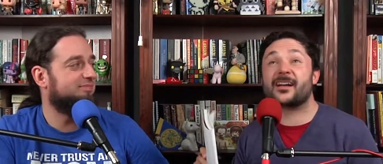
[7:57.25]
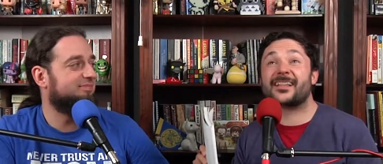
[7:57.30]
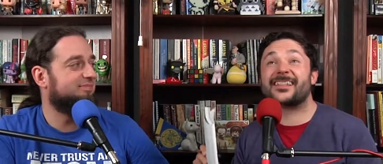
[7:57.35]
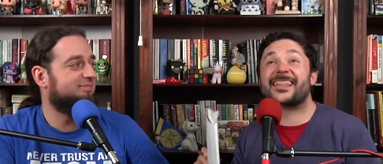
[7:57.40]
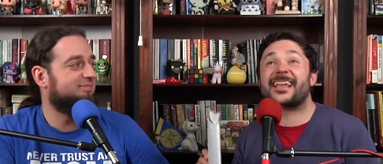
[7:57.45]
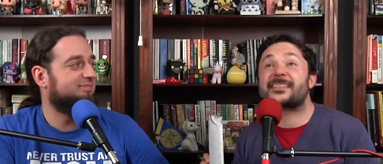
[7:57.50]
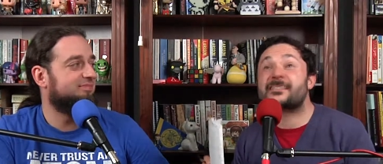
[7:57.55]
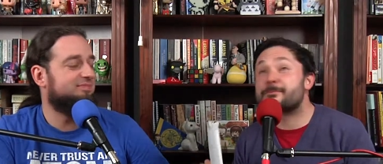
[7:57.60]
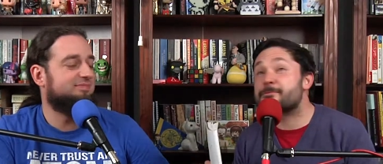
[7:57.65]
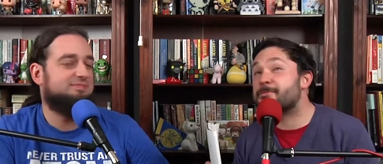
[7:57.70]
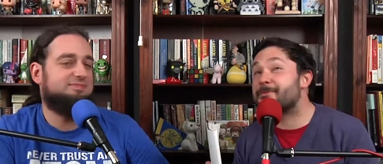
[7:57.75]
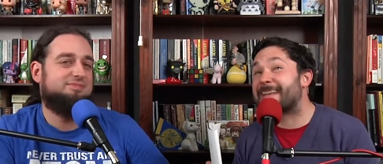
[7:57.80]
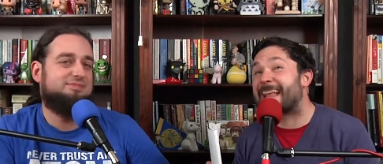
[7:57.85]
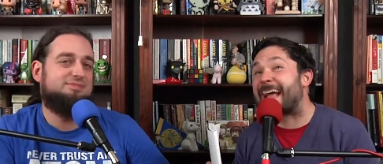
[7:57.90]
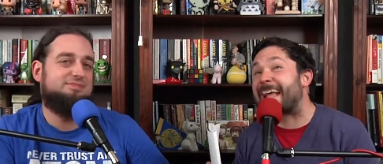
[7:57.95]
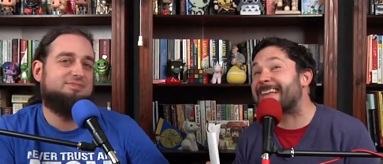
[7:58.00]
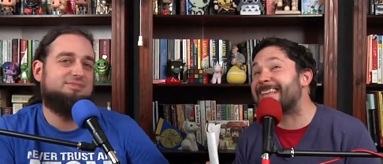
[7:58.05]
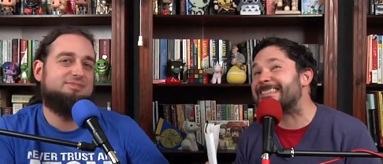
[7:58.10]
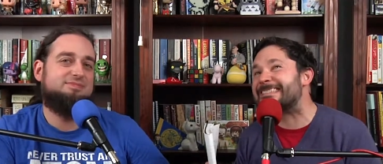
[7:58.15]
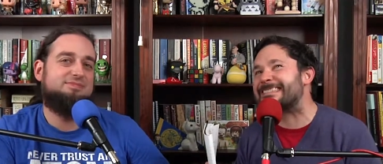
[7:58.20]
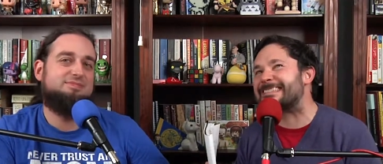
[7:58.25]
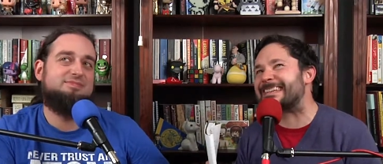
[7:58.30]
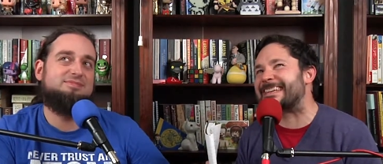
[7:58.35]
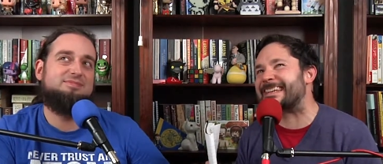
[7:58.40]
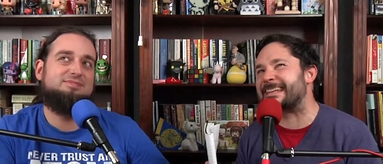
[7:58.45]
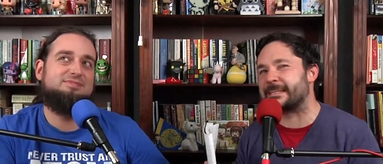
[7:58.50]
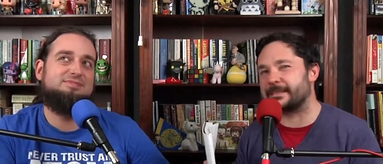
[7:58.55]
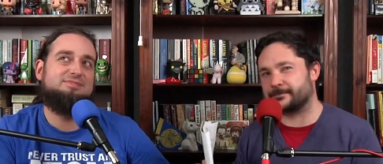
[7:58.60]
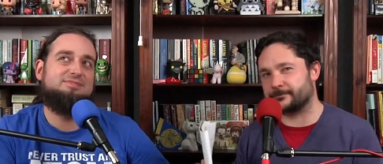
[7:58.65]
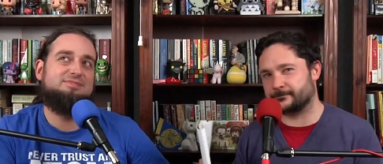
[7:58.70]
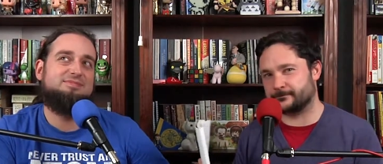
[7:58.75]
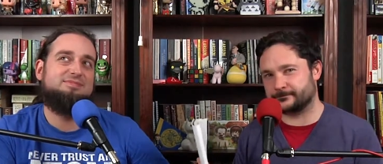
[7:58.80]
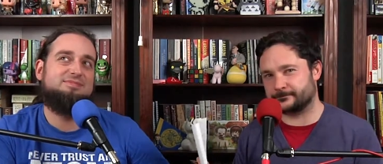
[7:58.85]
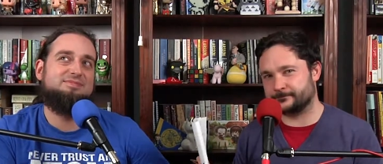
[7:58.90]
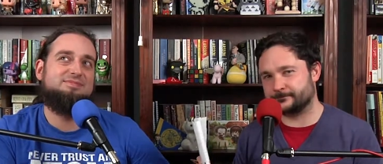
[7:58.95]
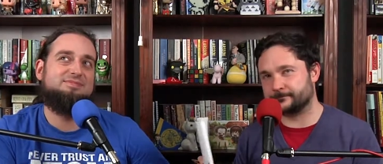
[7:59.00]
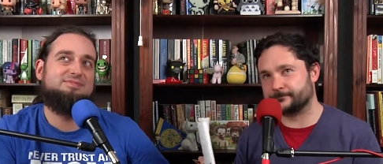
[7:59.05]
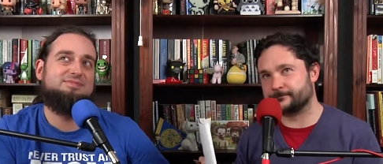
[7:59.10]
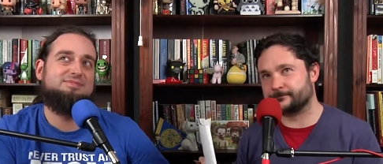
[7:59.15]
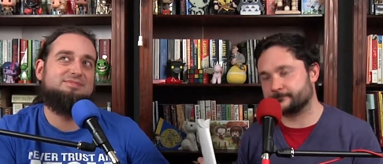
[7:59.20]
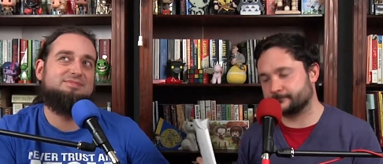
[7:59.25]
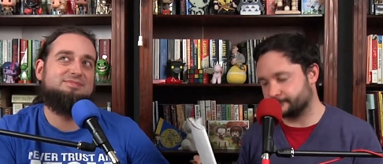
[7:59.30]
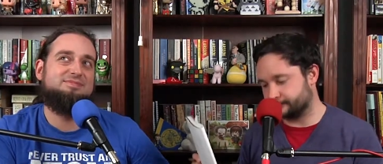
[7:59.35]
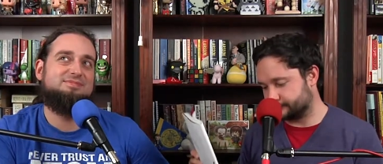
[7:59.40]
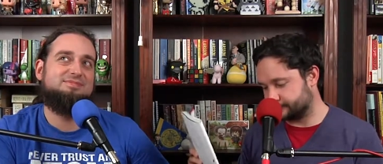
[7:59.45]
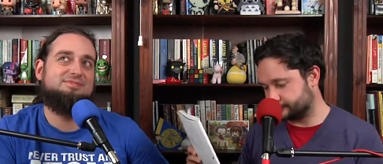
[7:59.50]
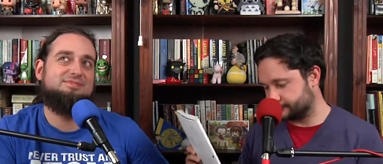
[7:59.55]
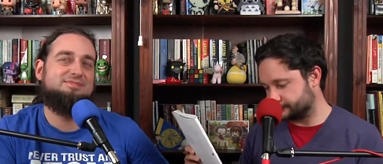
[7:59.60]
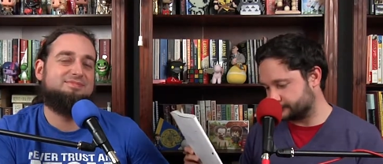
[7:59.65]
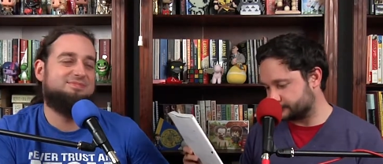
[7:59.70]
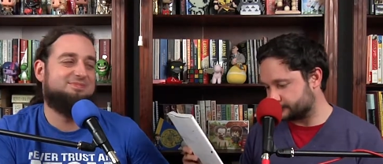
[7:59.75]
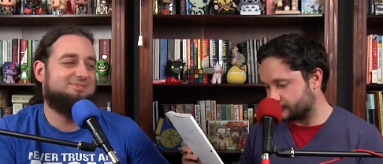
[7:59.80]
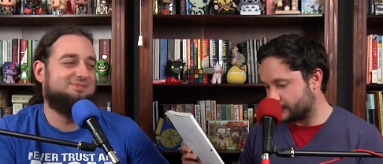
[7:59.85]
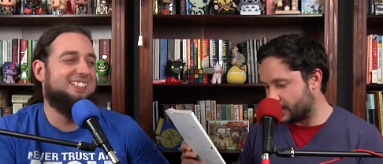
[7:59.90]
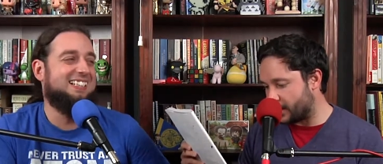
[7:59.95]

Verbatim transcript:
Speaker 1: Letter between A and D. D.